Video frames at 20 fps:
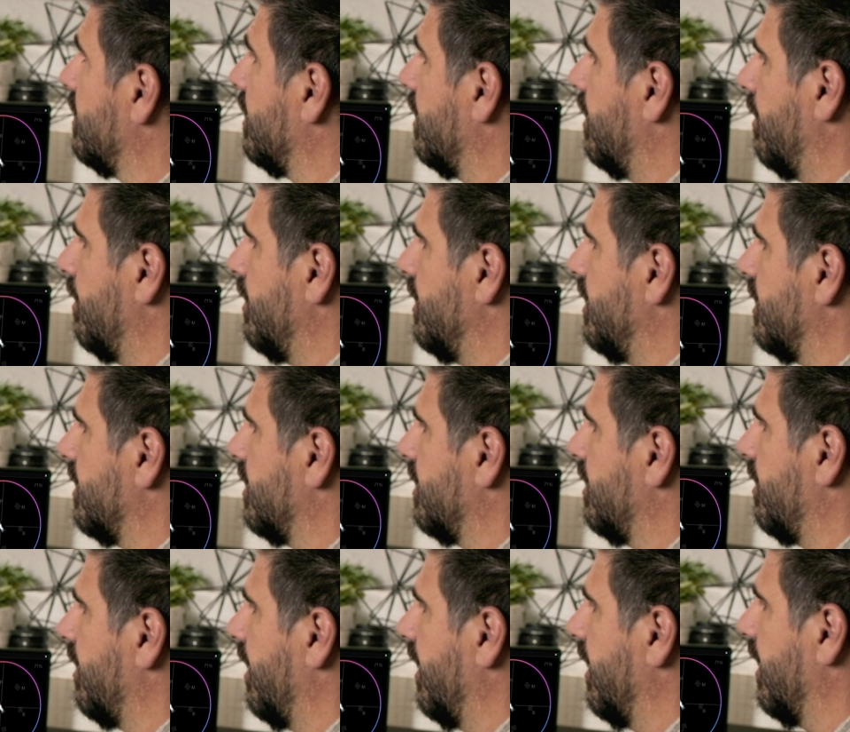So we
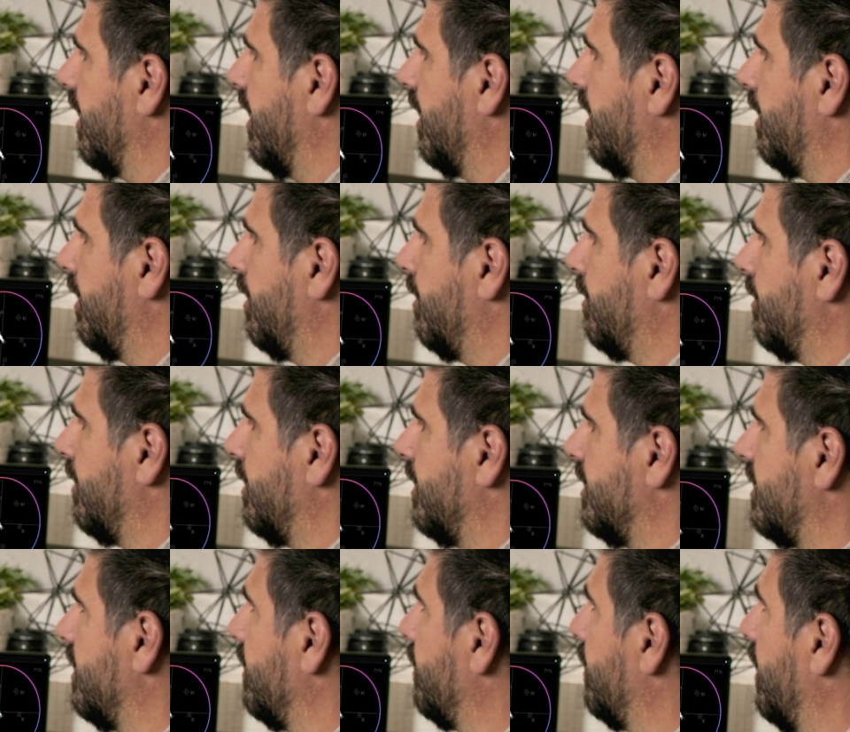just crank that up
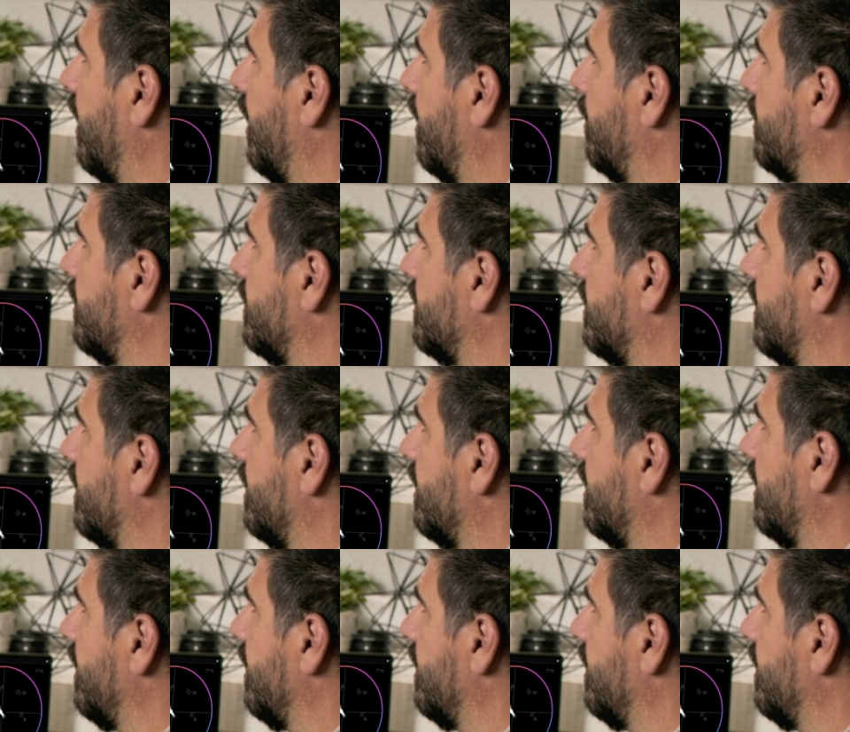and see what happens there.